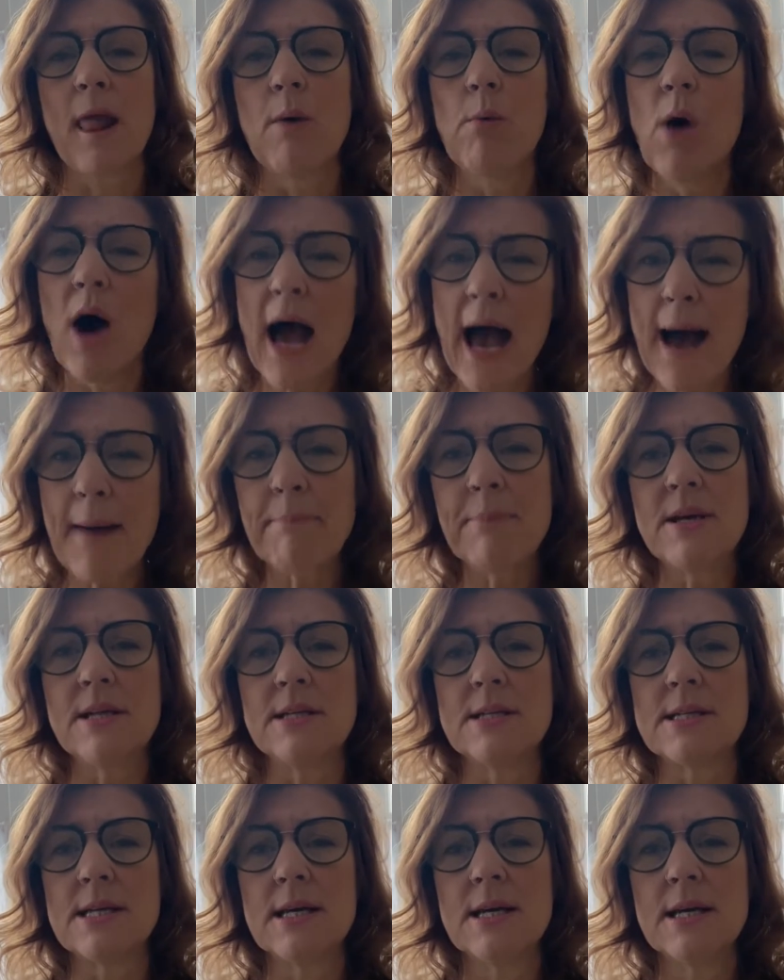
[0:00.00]
What
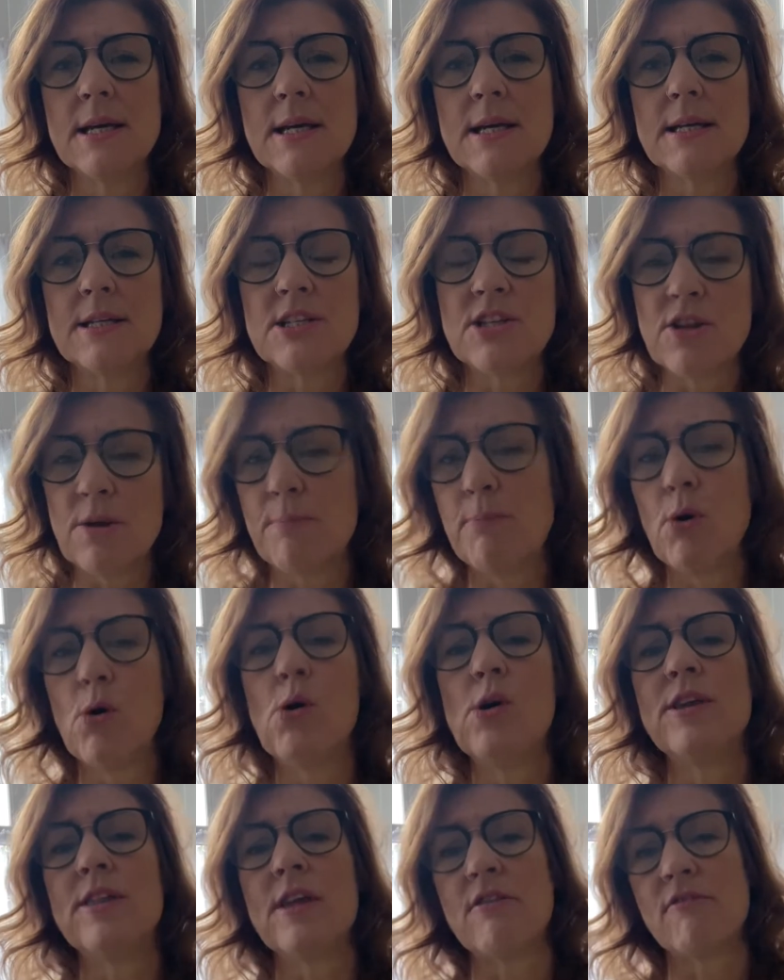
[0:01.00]
happened to the
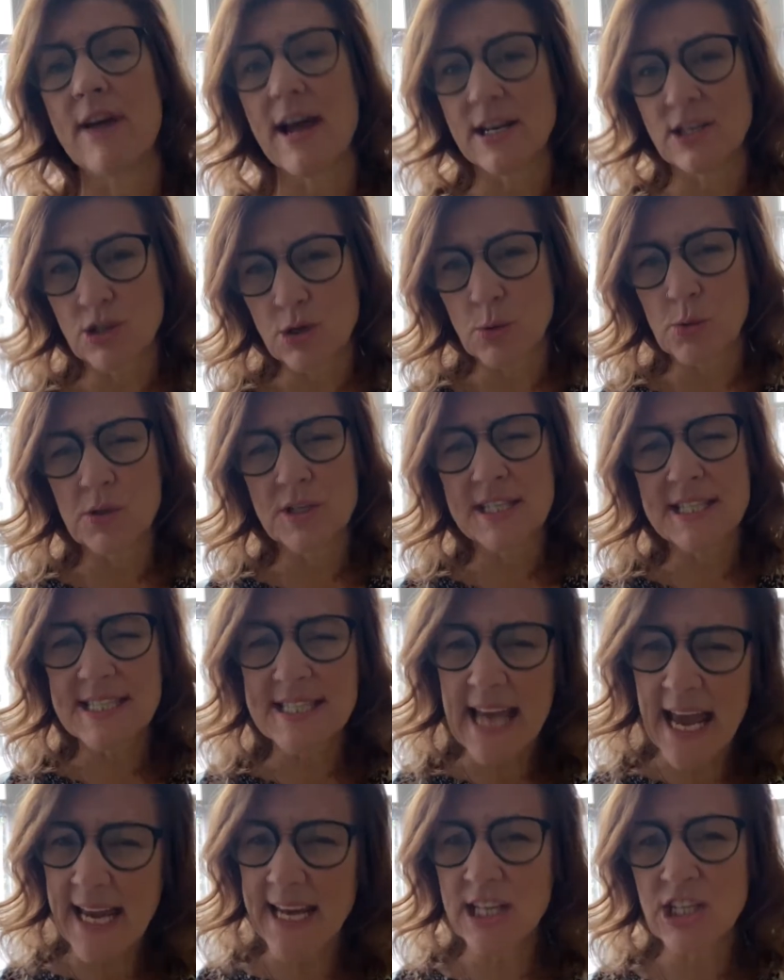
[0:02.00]
boy that ran towards
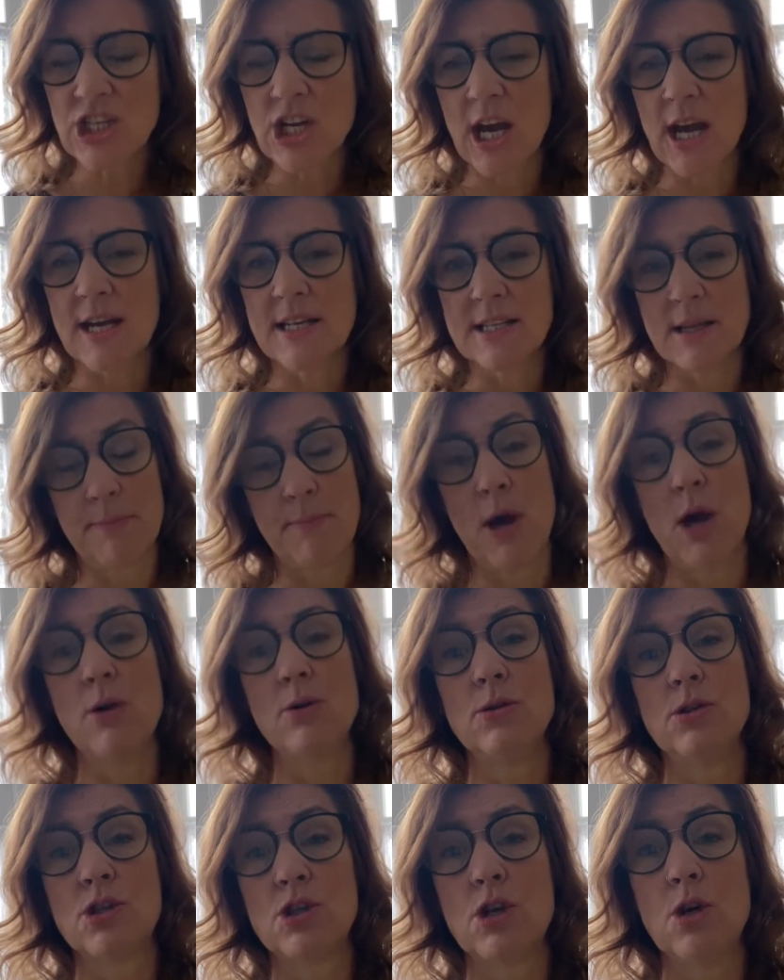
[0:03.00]
danger as
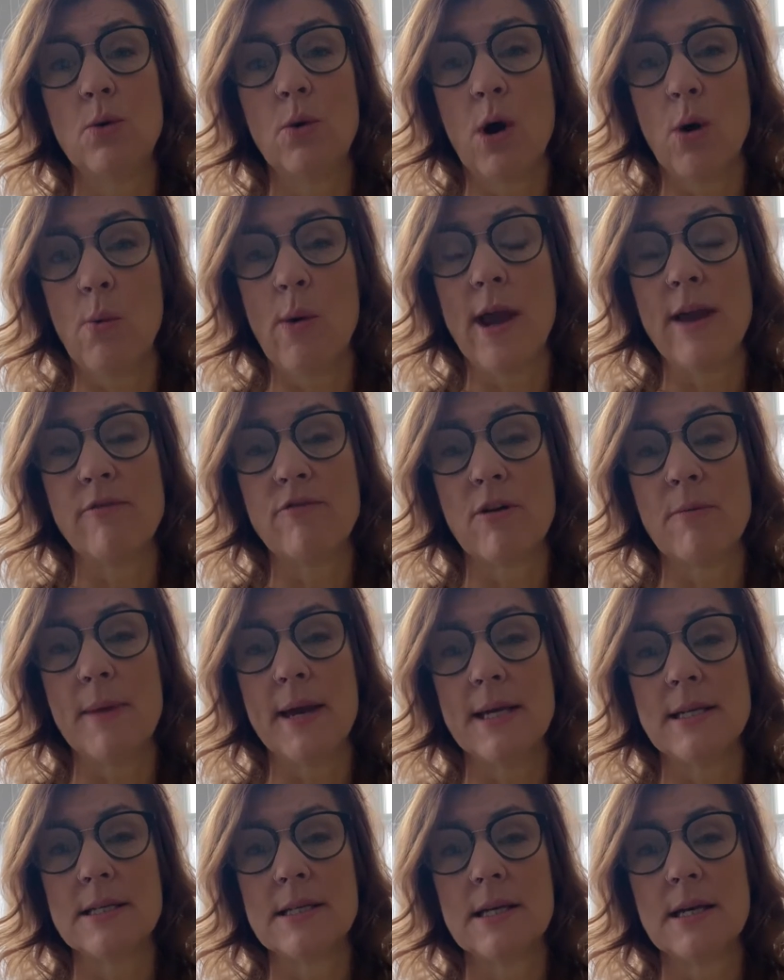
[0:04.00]
opposed to away from
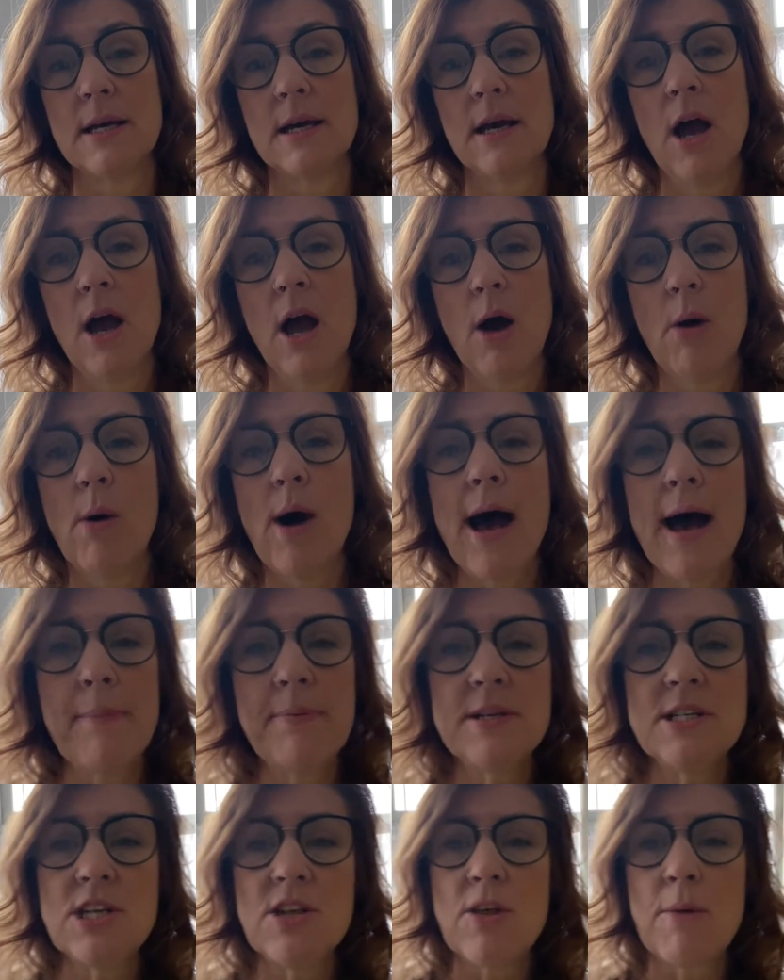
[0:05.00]
it? What
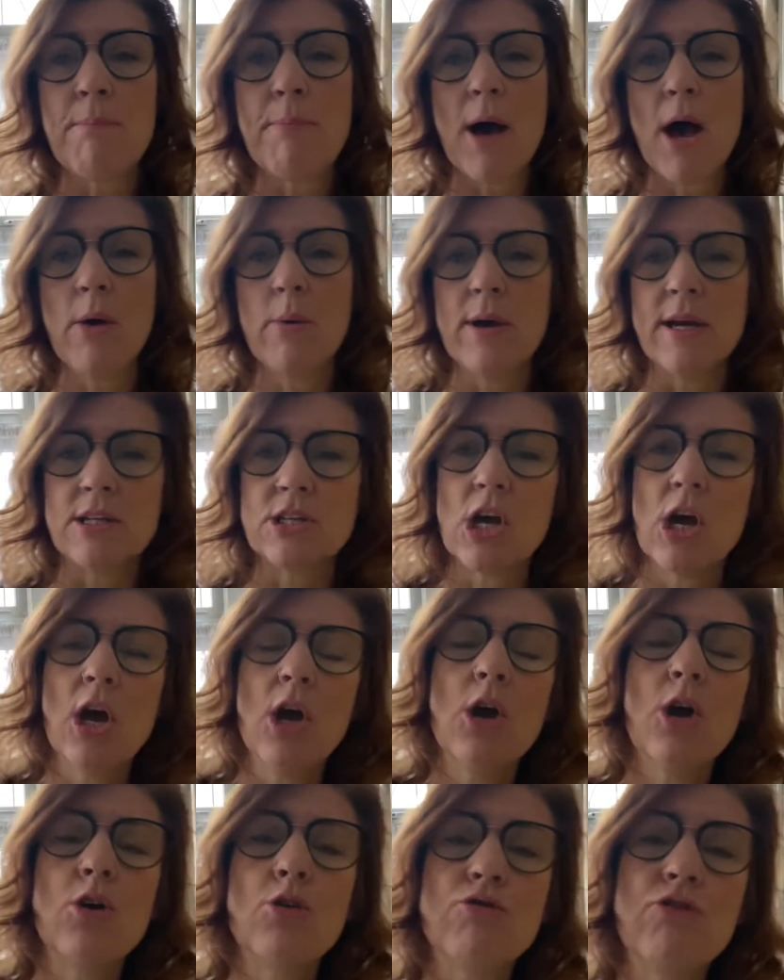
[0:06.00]
happened to the poet
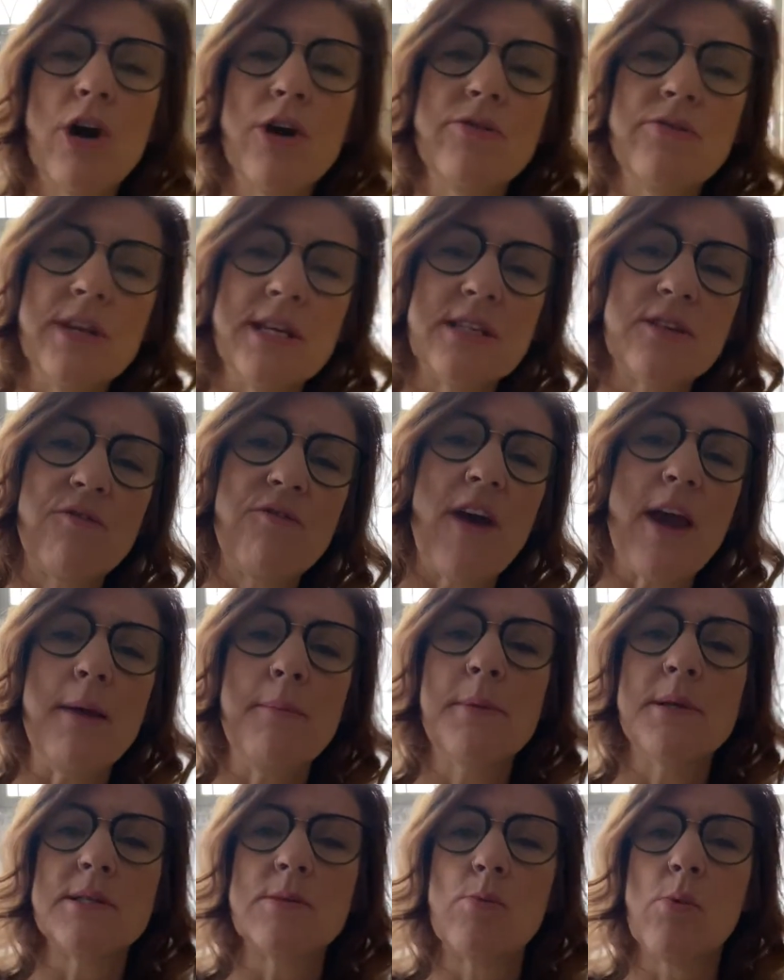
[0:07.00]
who wrote these
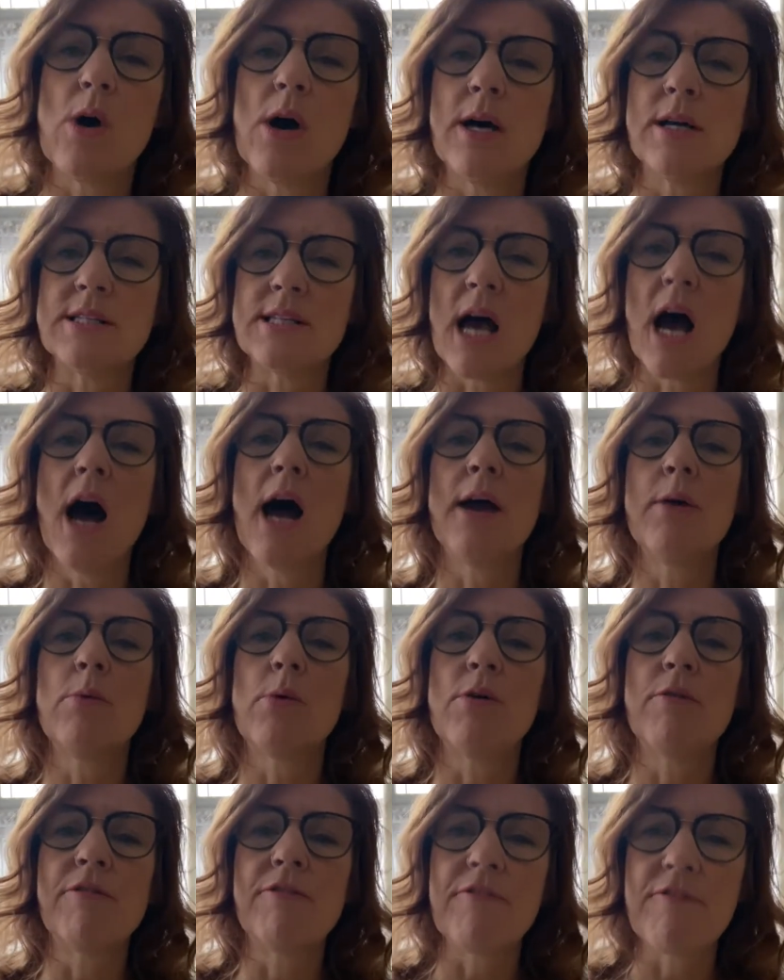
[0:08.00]
famous words, I
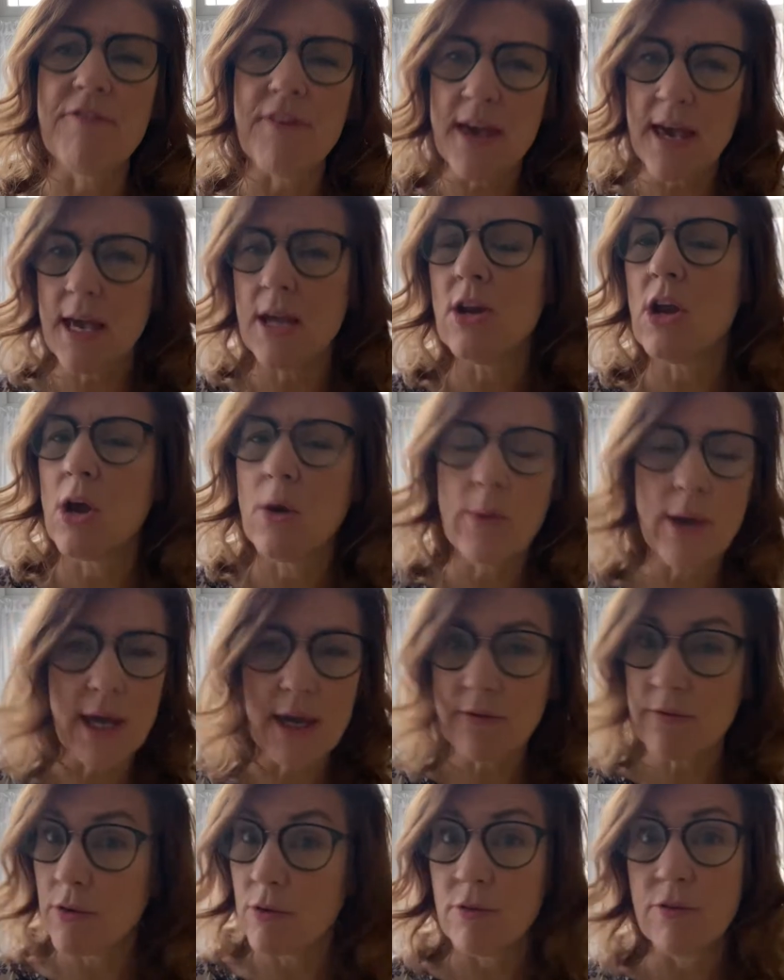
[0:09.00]
will fear no
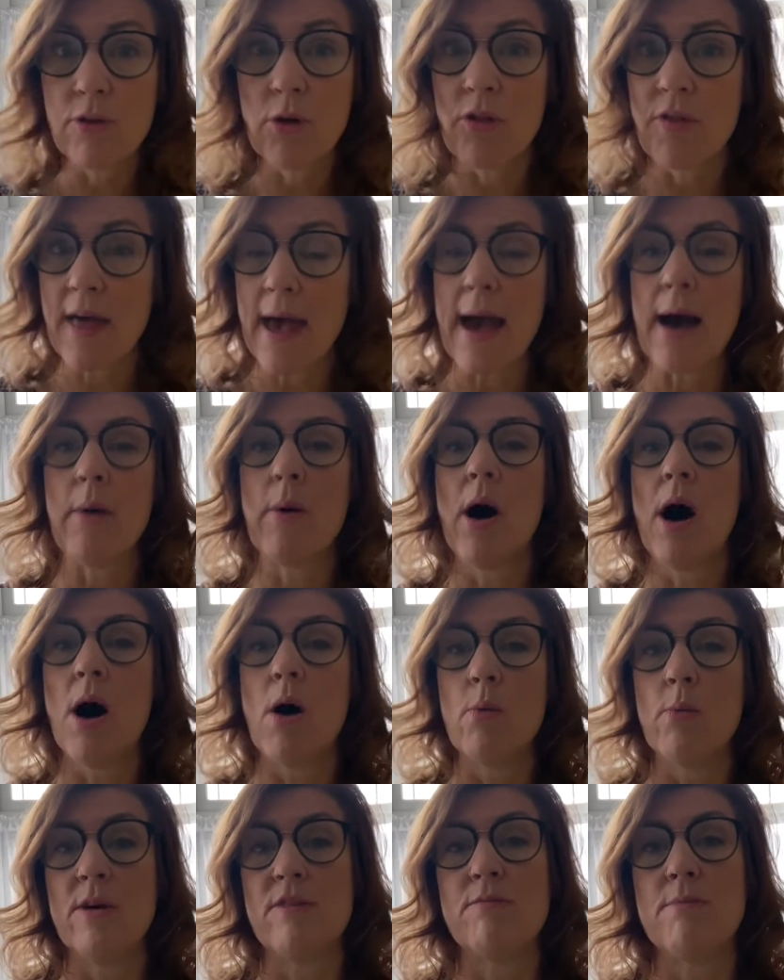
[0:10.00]
evil, for thou
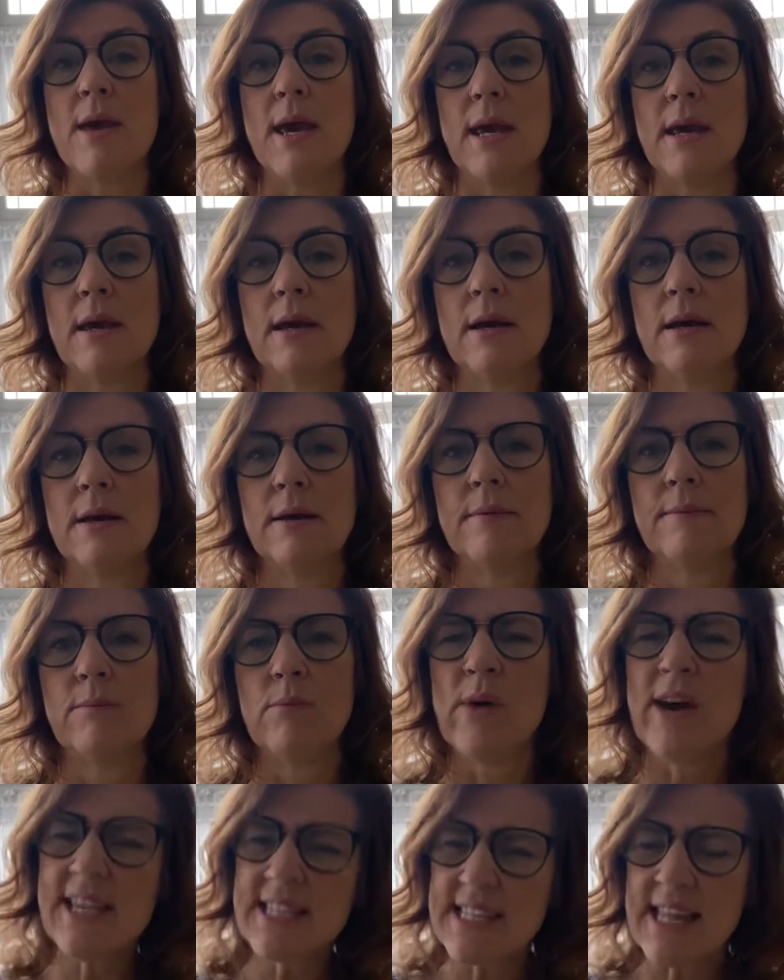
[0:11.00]
art with me?
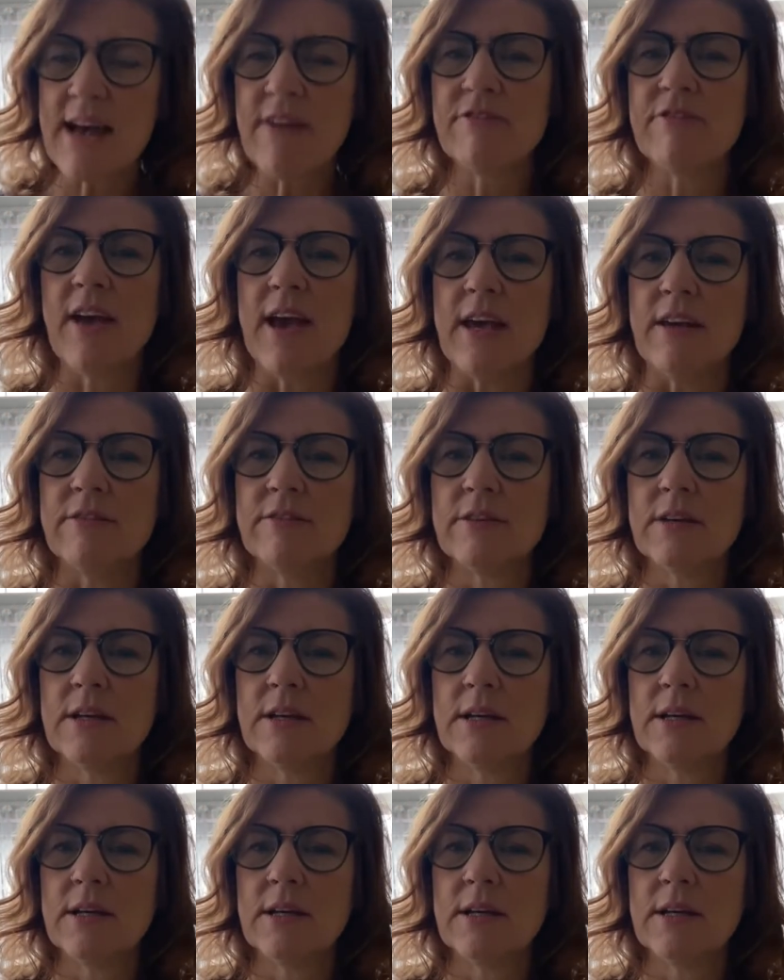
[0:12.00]
Where's that faith?